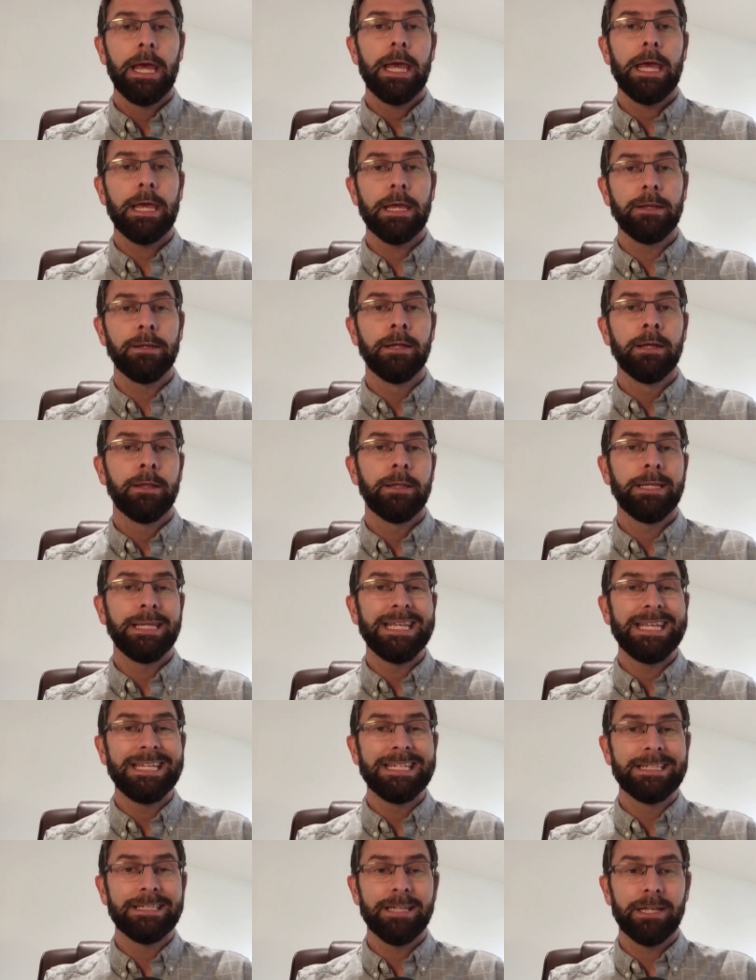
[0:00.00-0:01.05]
in
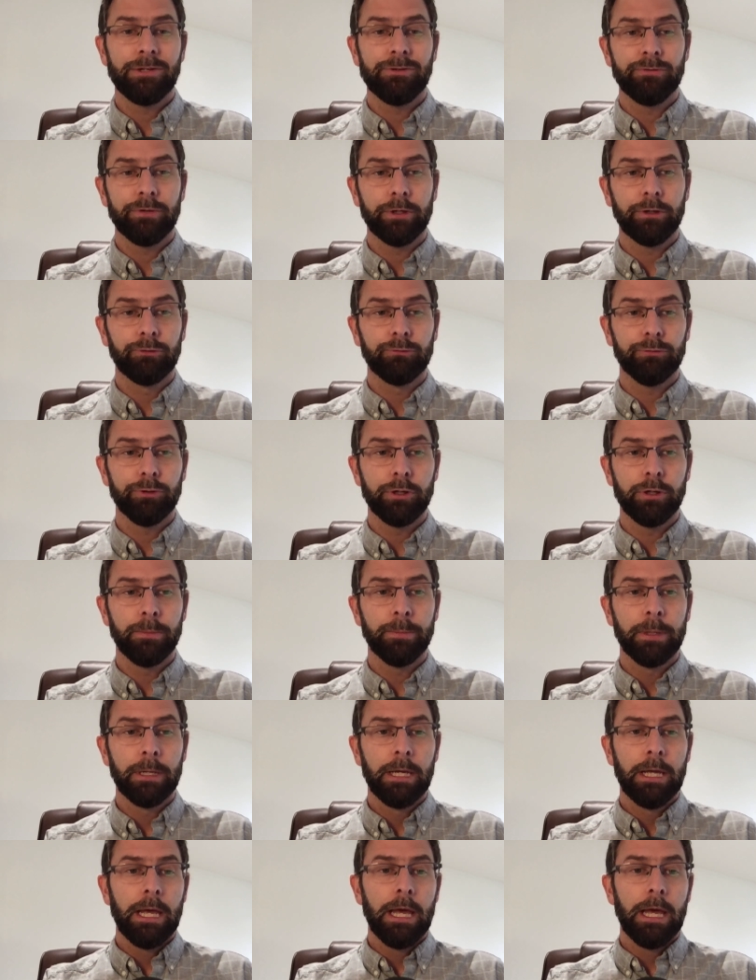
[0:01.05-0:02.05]
the eccentric group.